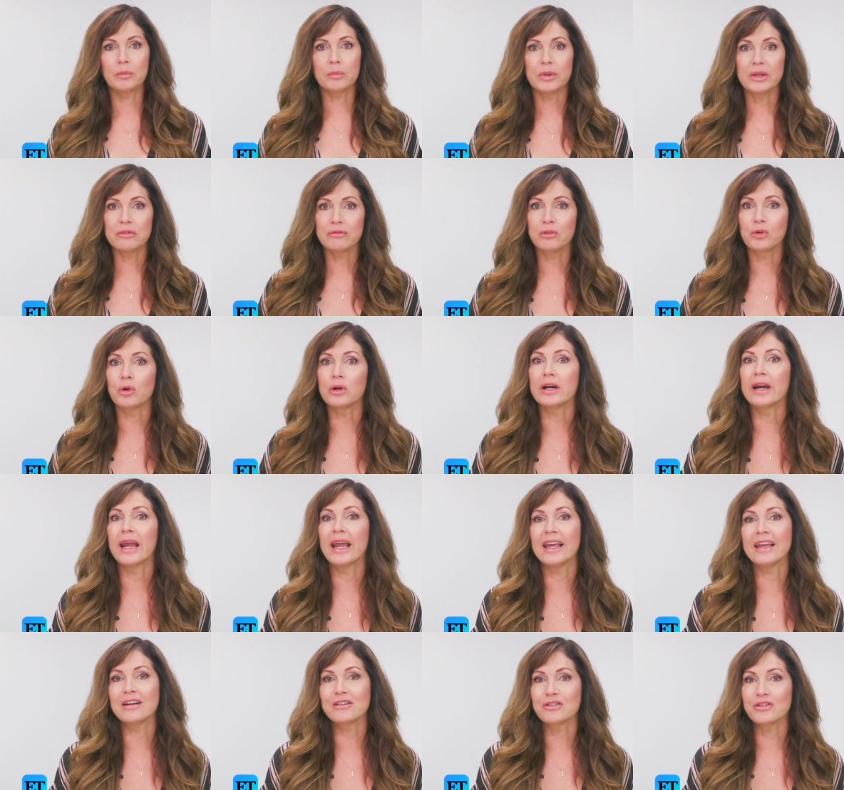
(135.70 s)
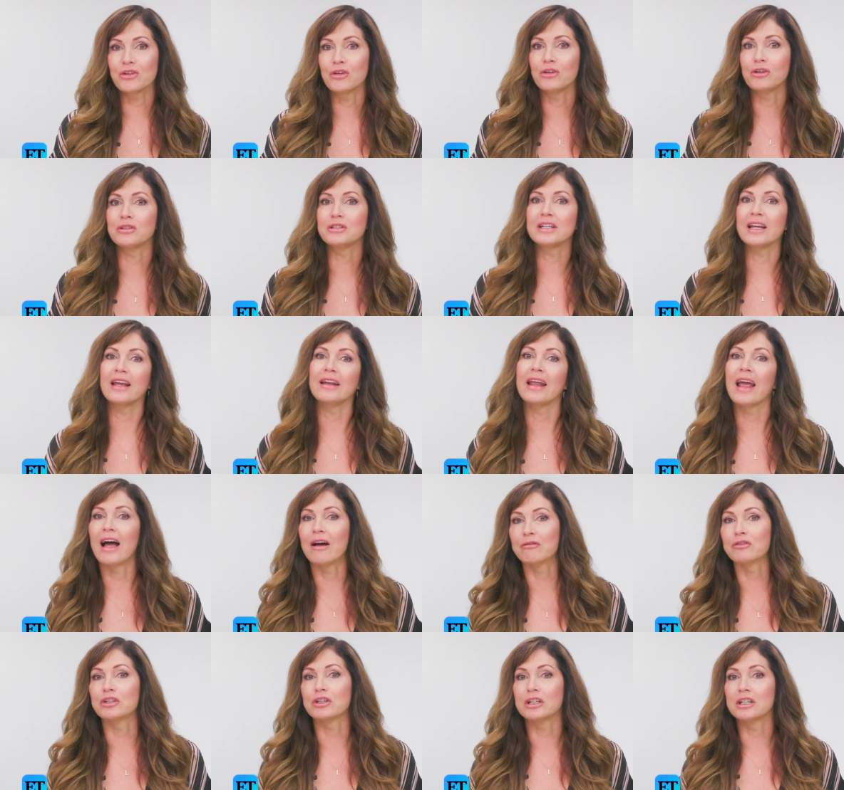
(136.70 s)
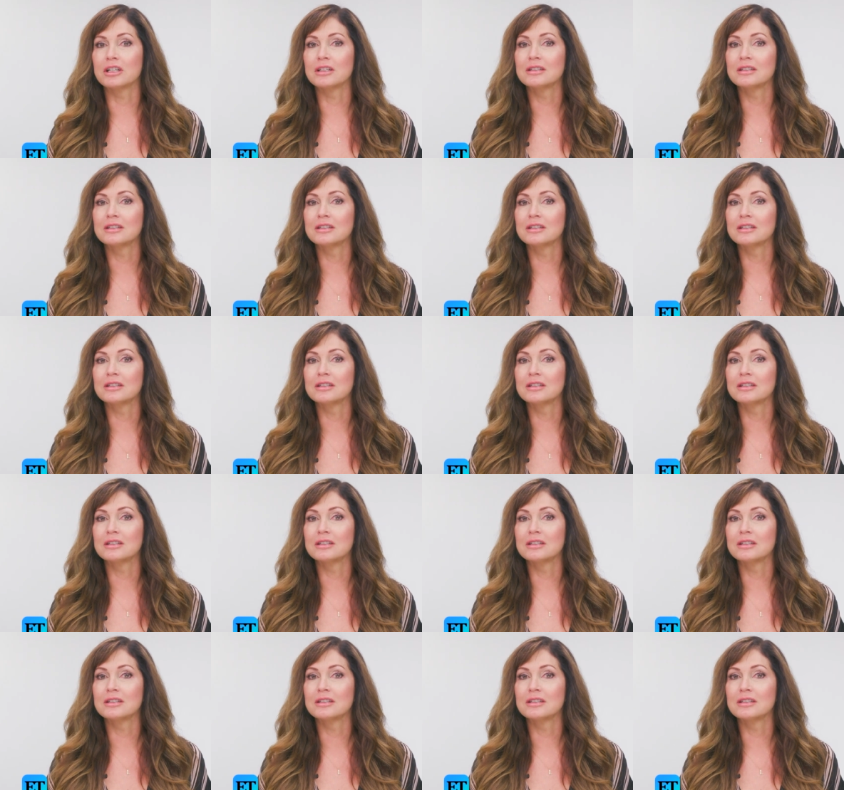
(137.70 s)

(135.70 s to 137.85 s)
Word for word: before eight years old and after.